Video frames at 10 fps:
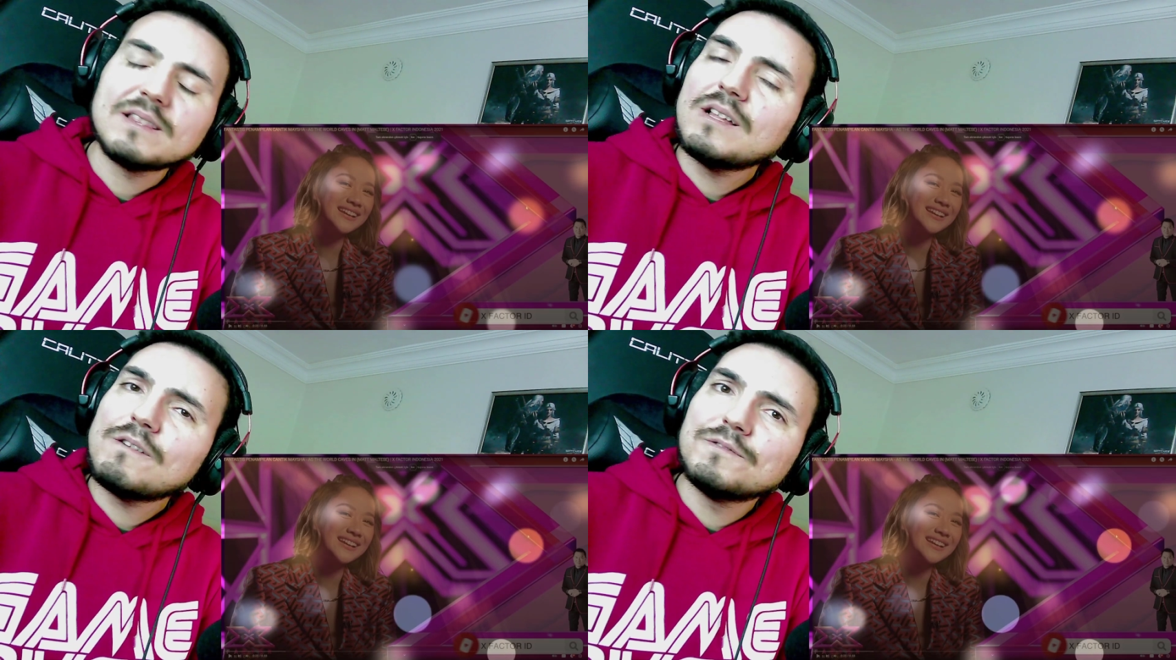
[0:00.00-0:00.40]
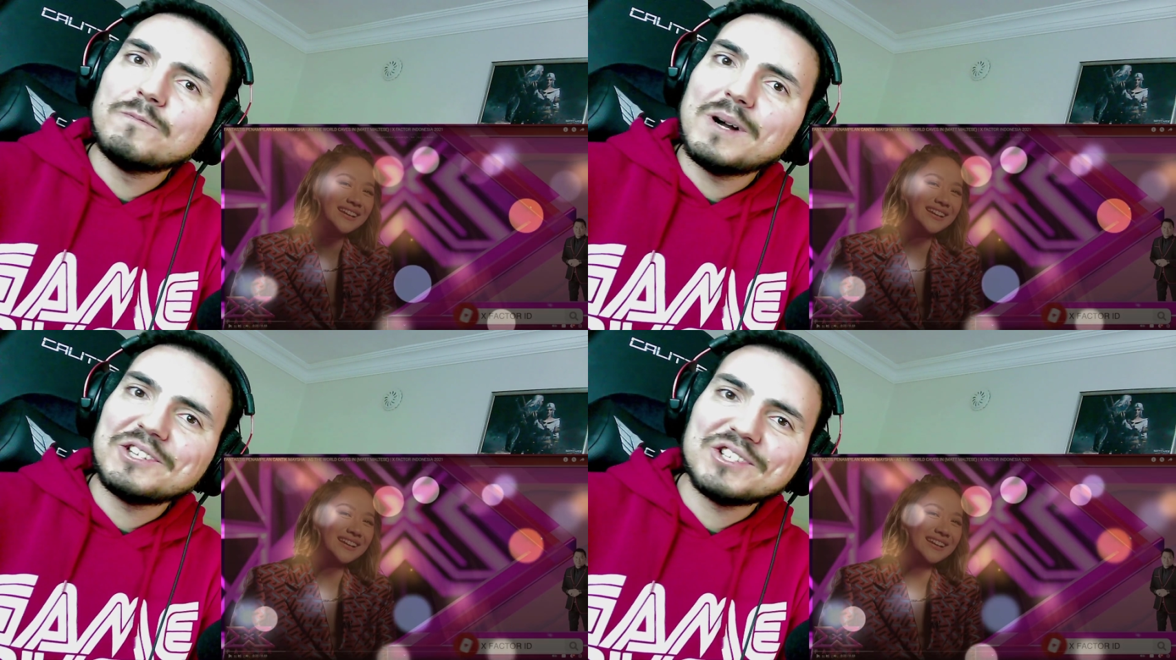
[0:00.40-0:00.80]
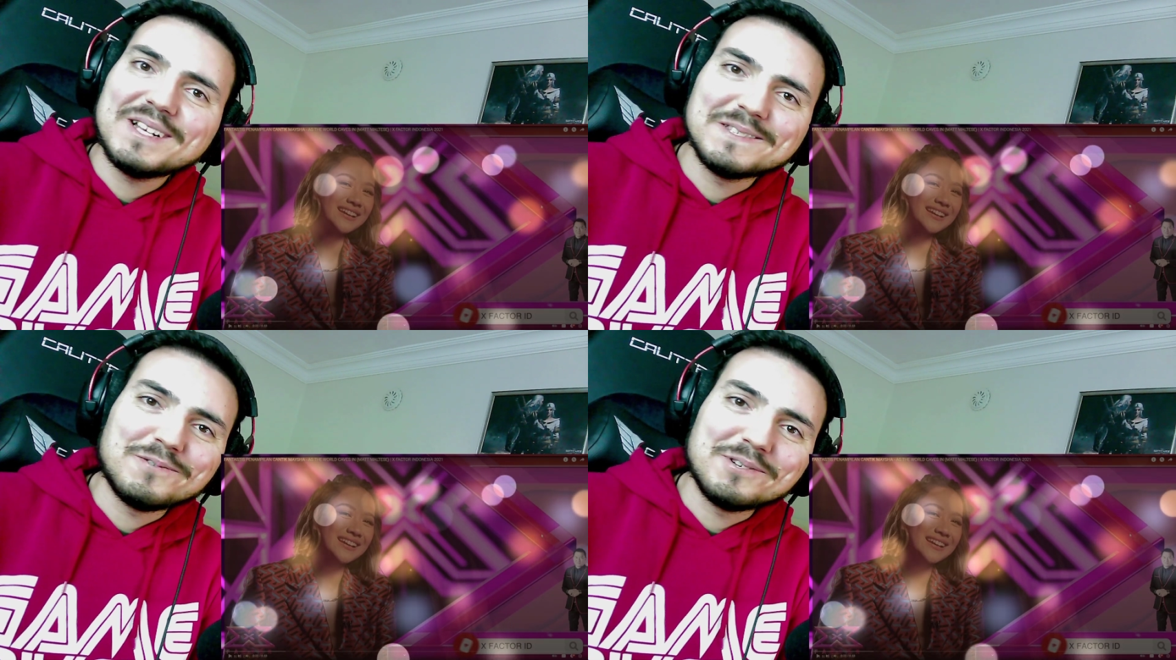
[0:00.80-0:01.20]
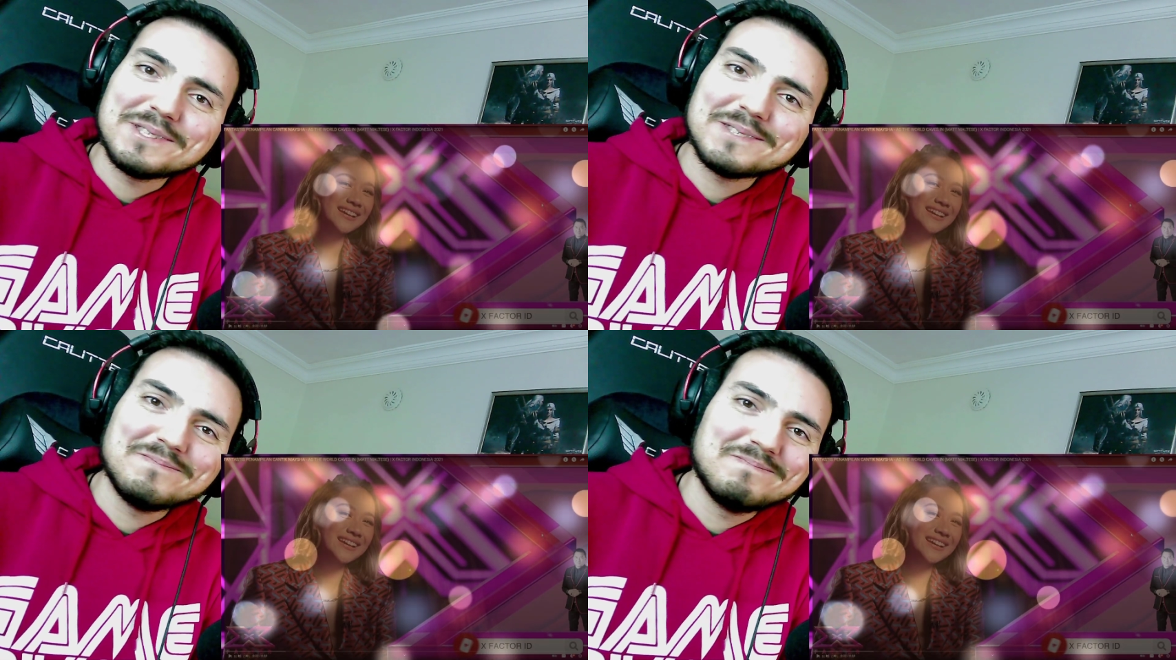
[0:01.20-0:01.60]
Speaker 1: loved Maysha's
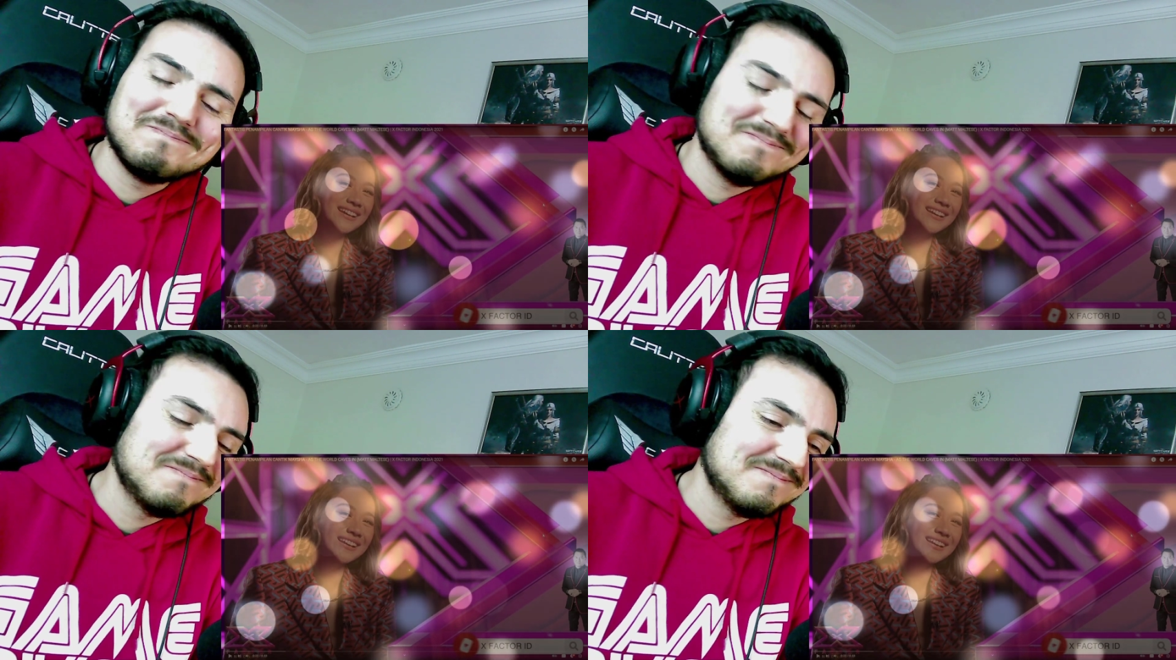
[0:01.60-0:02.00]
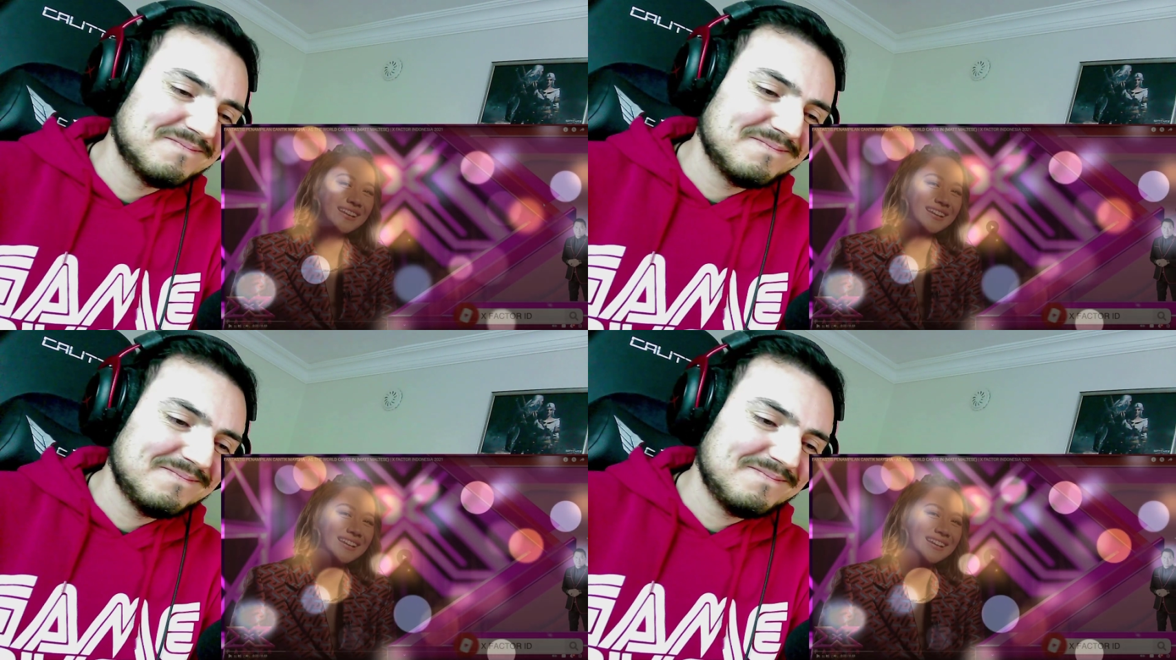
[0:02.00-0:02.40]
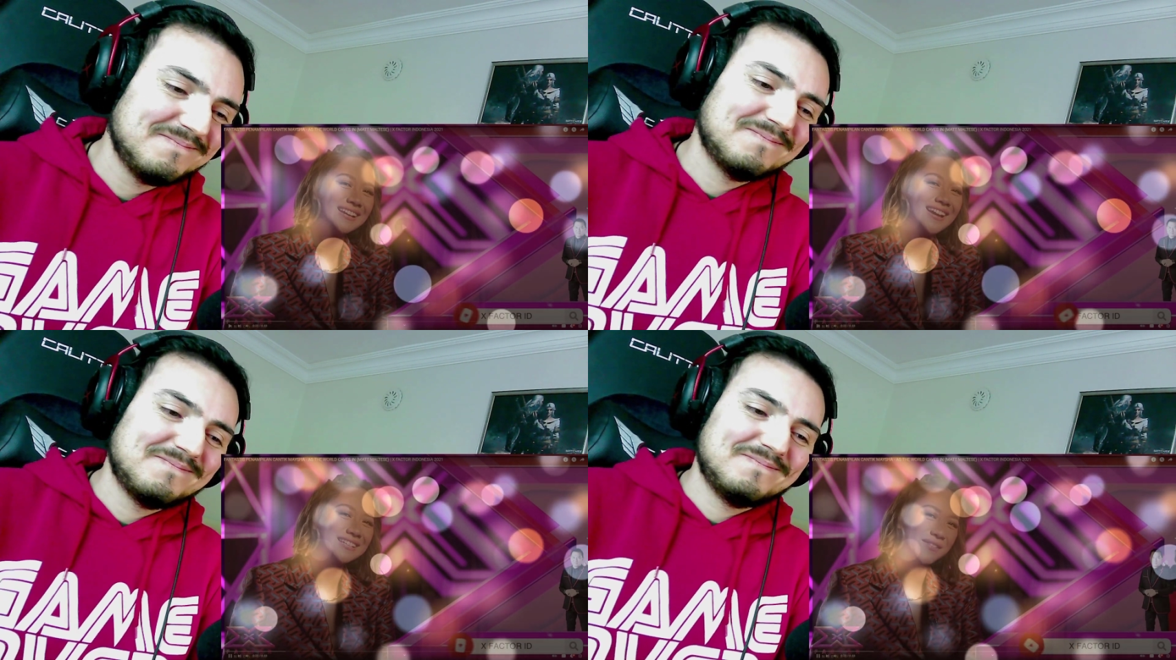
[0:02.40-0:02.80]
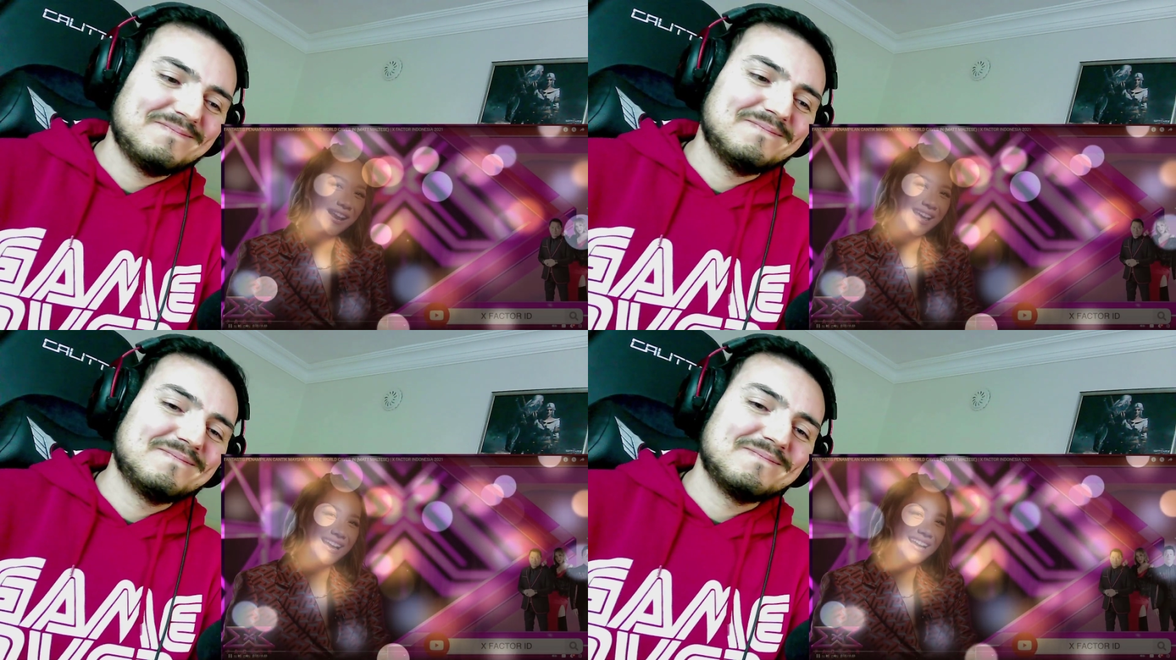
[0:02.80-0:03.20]
voice.
Speaker 2: Thanks
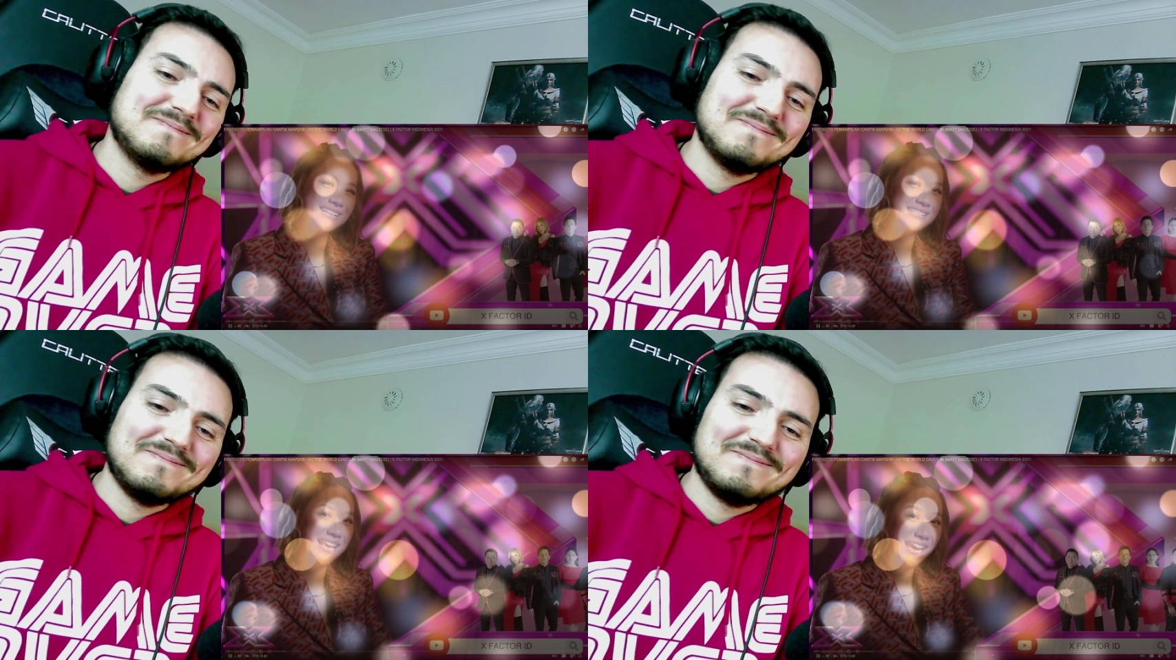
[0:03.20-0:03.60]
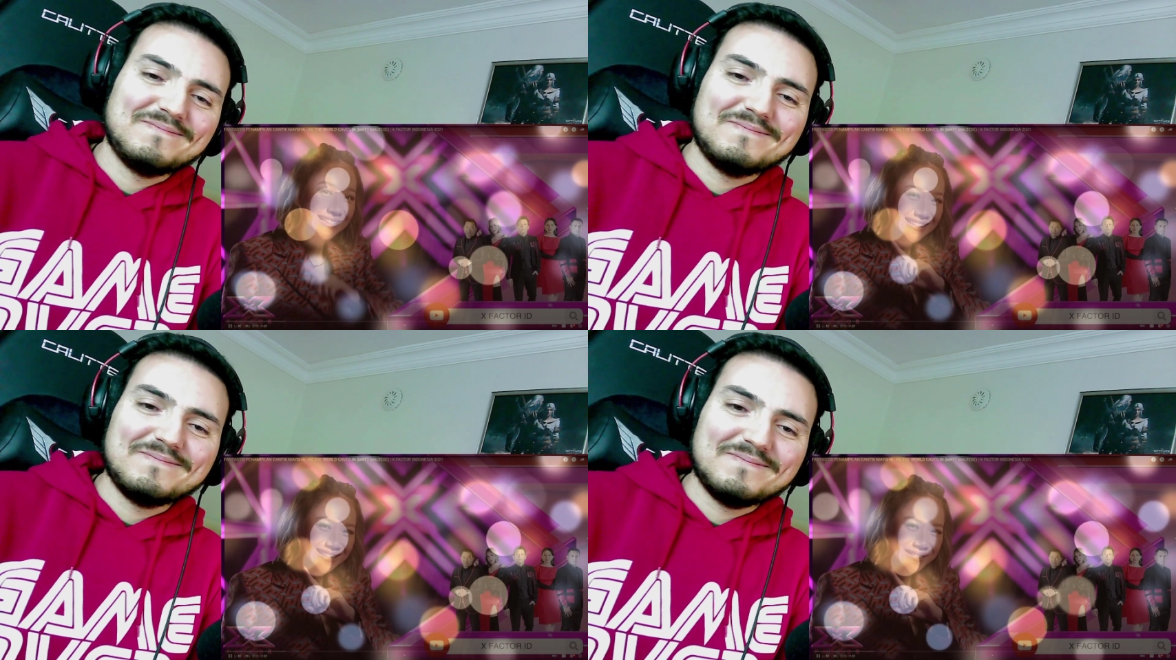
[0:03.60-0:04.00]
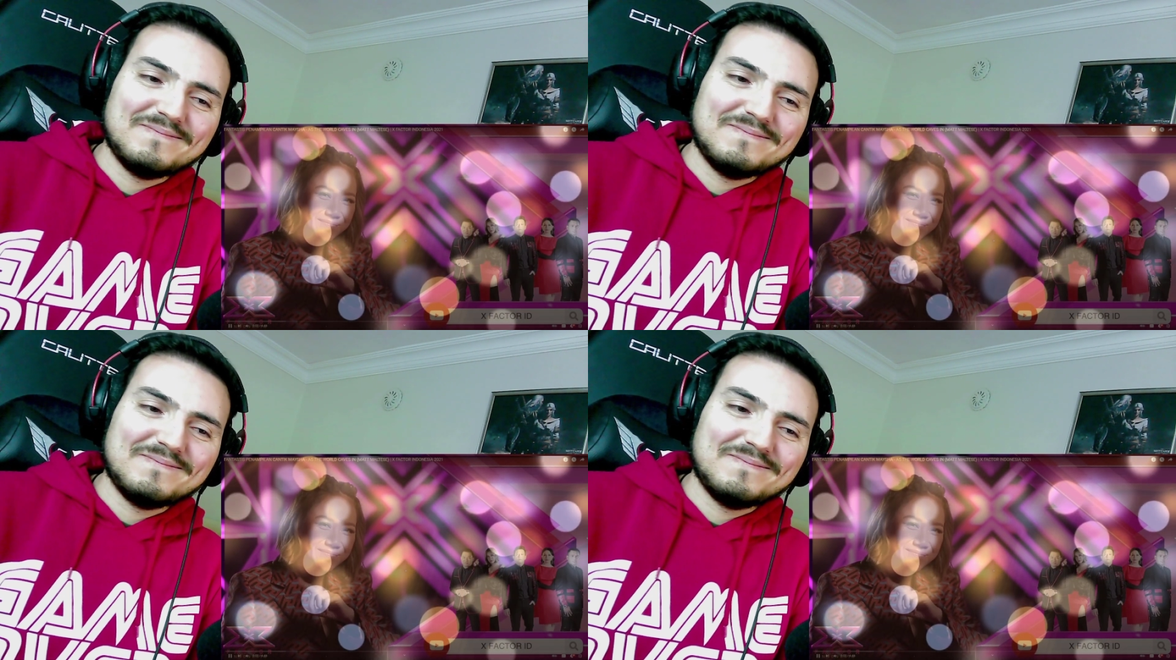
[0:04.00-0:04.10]
fellas, it's